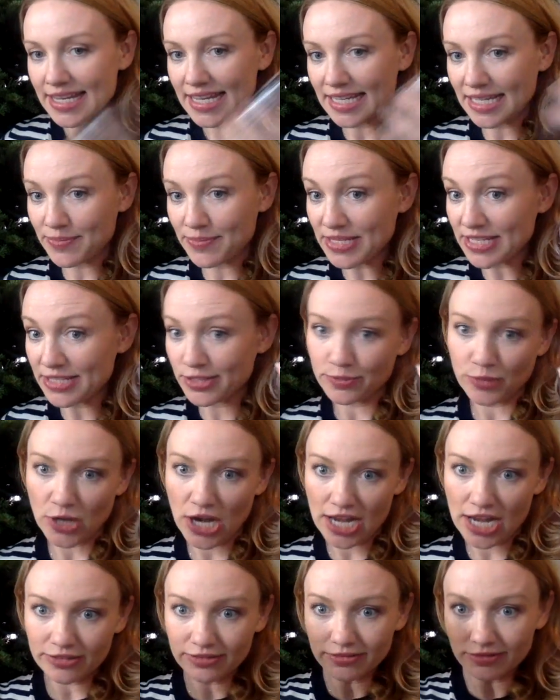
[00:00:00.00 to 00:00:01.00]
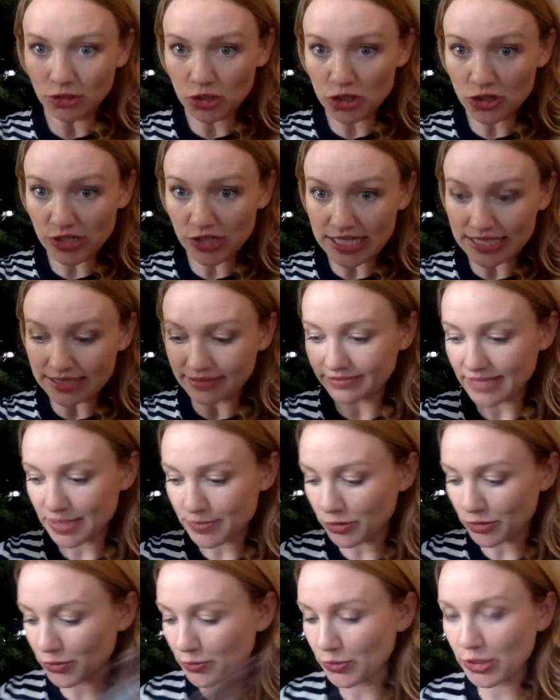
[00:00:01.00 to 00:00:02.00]
It can be either brown or green. They
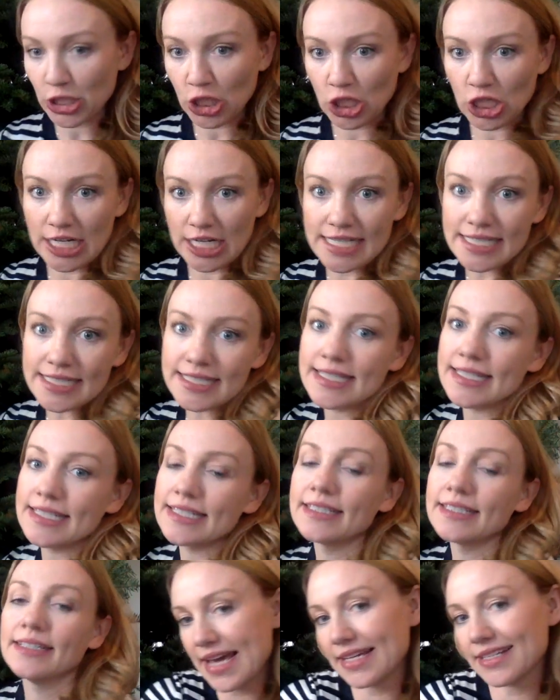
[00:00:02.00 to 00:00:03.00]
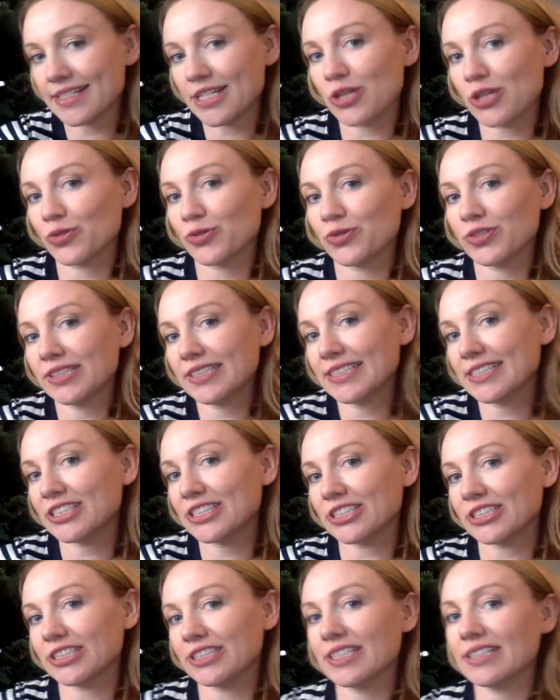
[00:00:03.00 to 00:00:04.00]
both work great. And a really
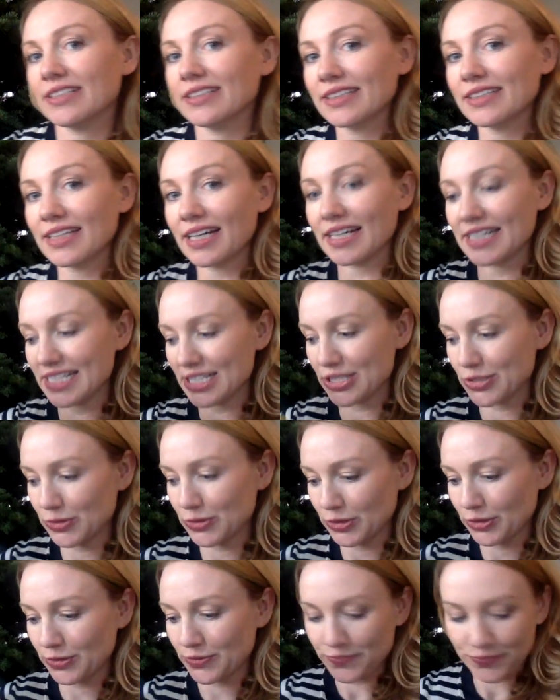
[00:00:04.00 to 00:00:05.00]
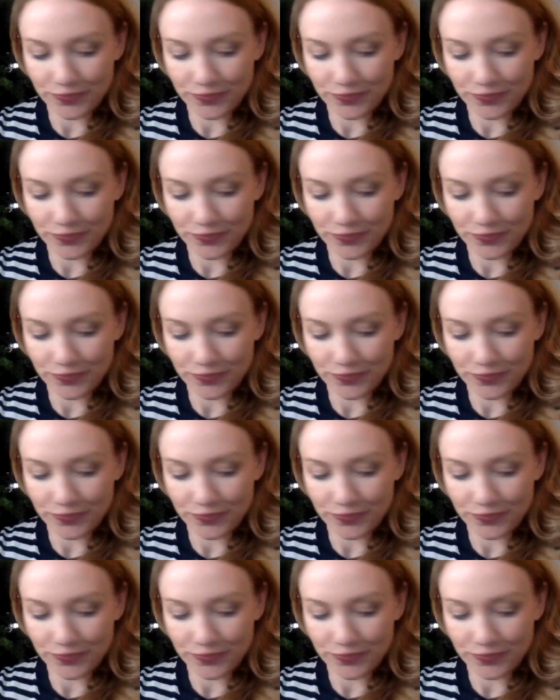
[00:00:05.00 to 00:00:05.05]
good cutting tool.